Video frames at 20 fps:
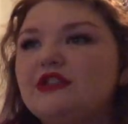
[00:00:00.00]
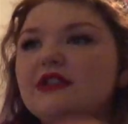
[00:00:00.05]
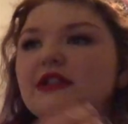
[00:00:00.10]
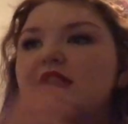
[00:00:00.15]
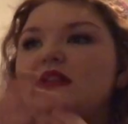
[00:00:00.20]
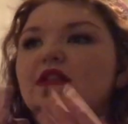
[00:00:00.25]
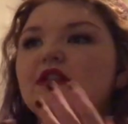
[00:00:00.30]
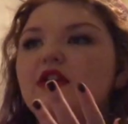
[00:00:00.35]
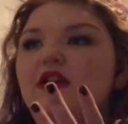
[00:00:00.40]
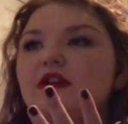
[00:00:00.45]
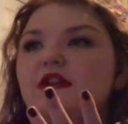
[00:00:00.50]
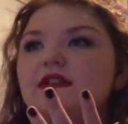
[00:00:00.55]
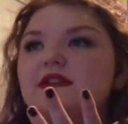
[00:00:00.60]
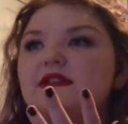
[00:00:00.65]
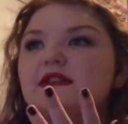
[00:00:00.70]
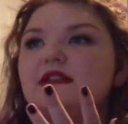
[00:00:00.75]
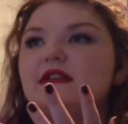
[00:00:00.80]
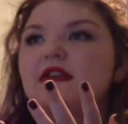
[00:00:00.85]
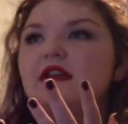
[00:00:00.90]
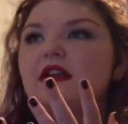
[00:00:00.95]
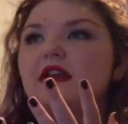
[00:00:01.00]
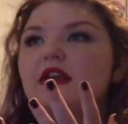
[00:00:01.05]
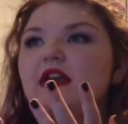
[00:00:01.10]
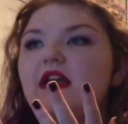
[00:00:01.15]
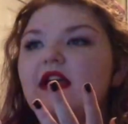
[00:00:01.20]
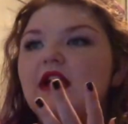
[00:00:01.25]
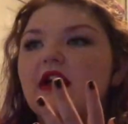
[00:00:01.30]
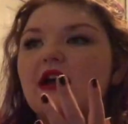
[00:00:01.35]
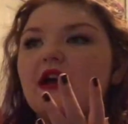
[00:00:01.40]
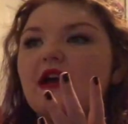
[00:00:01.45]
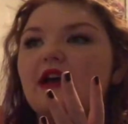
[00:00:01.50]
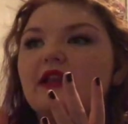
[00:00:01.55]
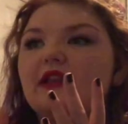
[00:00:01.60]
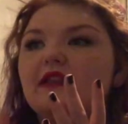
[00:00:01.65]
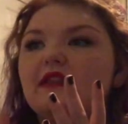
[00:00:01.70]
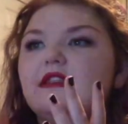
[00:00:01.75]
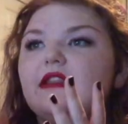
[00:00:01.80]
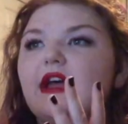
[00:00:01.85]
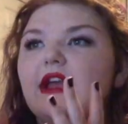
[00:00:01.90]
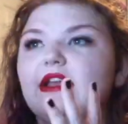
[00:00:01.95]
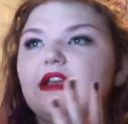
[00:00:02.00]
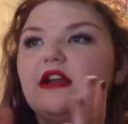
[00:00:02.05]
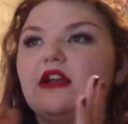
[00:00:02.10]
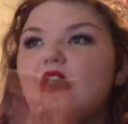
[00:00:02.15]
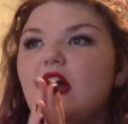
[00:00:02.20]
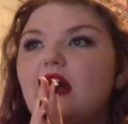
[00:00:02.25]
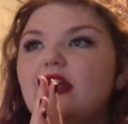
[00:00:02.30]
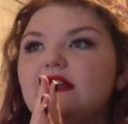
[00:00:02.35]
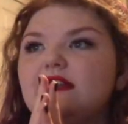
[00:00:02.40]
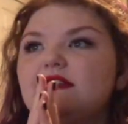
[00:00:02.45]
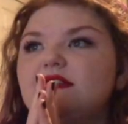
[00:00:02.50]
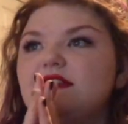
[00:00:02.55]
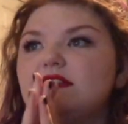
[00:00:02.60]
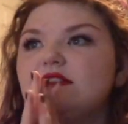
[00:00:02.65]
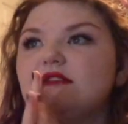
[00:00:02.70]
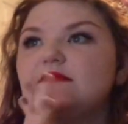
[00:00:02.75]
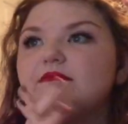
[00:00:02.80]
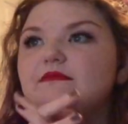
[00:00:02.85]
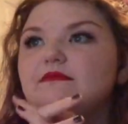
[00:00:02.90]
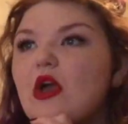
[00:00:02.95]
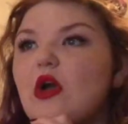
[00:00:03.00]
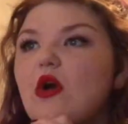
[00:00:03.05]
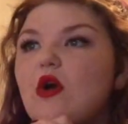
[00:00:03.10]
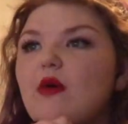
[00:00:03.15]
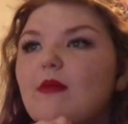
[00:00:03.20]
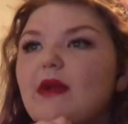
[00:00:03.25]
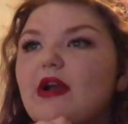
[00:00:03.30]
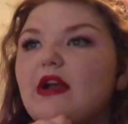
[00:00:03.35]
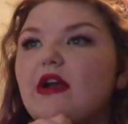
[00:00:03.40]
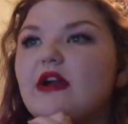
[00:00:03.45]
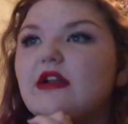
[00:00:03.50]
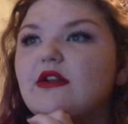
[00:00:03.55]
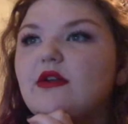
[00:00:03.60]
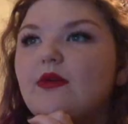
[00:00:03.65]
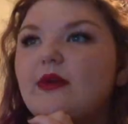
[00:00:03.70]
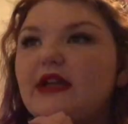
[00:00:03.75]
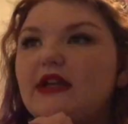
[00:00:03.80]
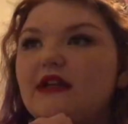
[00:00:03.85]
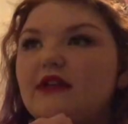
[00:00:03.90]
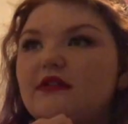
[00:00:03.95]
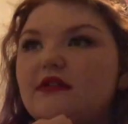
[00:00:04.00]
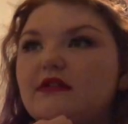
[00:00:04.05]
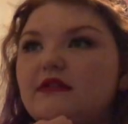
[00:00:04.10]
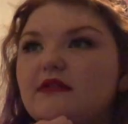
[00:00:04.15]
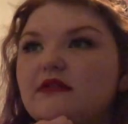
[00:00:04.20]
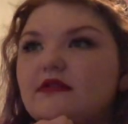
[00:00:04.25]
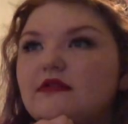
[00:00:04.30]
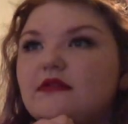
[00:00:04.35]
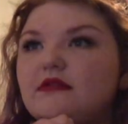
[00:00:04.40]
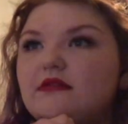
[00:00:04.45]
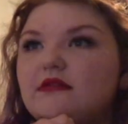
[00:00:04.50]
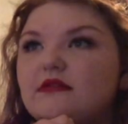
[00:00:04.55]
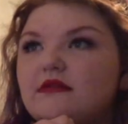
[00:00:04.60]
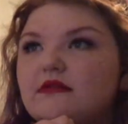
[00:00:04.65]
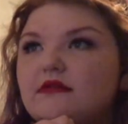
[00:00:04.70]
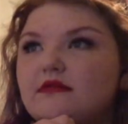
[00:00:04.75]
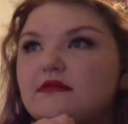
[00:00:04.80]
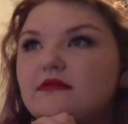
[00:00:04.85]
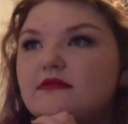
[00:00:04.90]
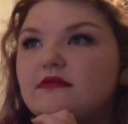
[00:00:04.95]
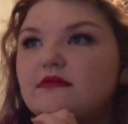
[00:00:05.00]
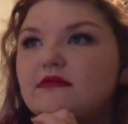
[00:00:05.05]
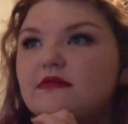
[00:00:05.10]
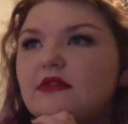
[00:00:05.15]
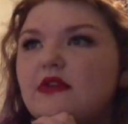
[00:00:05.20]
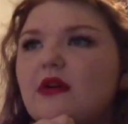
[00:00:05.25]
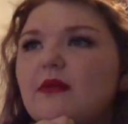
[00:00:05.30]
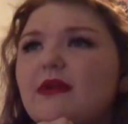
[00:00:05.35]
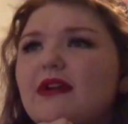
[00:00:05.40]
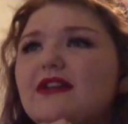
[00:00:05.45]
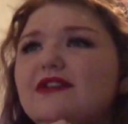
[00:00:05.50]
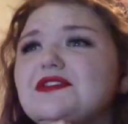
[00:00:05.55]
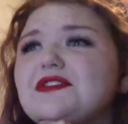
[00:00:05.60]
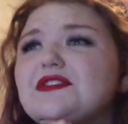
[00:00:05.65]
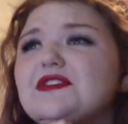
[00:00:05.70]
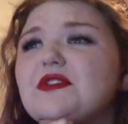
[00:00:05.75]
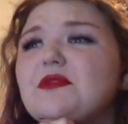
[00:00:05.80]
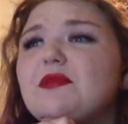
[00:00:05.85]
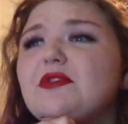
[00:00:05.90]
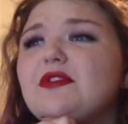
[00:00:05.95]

She looks like a goddess. Oh my god, queen. Oh my god, she's so